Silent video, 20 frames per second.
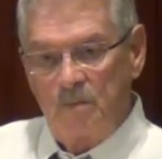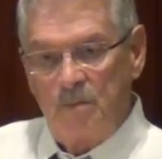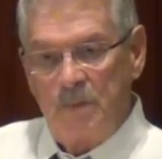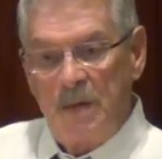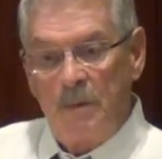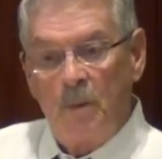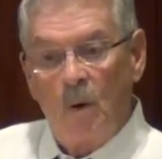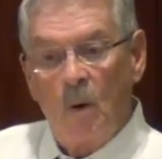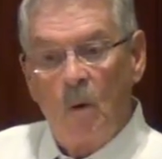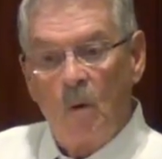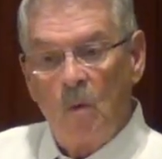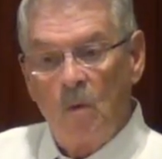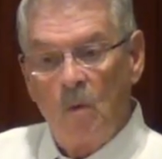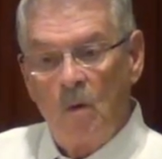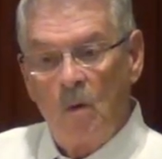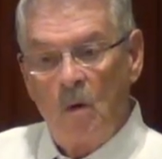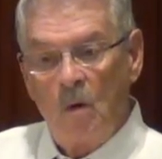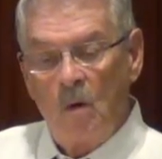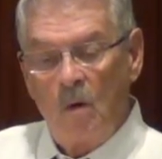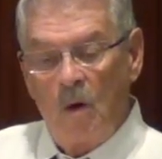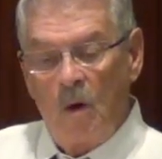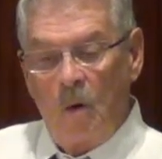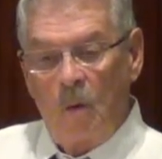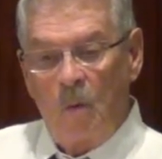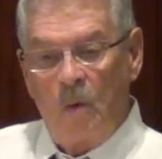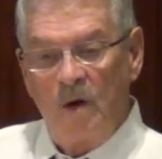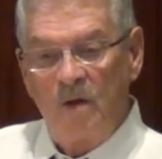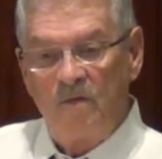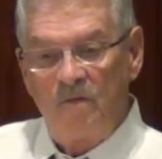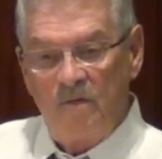People
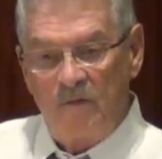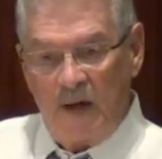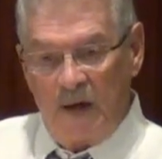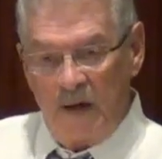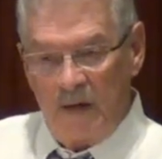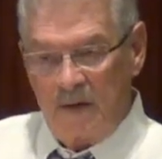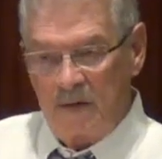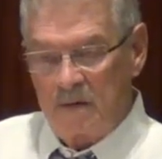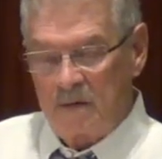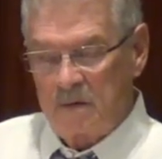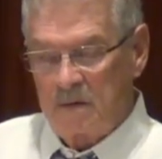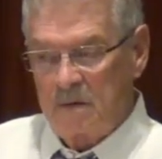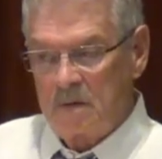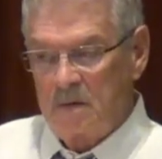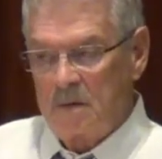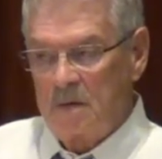with faith